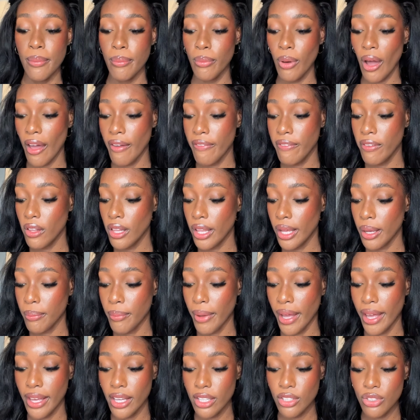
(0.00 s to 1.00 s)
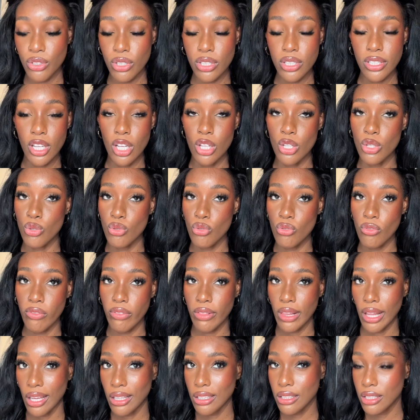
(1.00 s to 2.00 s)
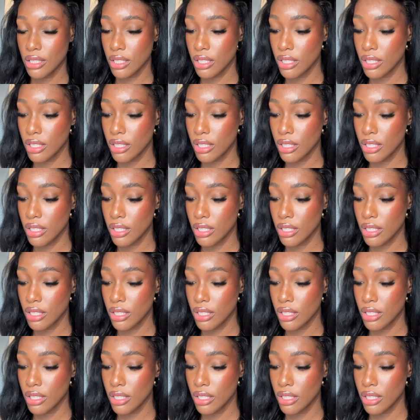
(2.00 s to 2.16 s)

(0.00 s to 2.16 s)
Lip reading: but I feel like my hair straightener is too flat.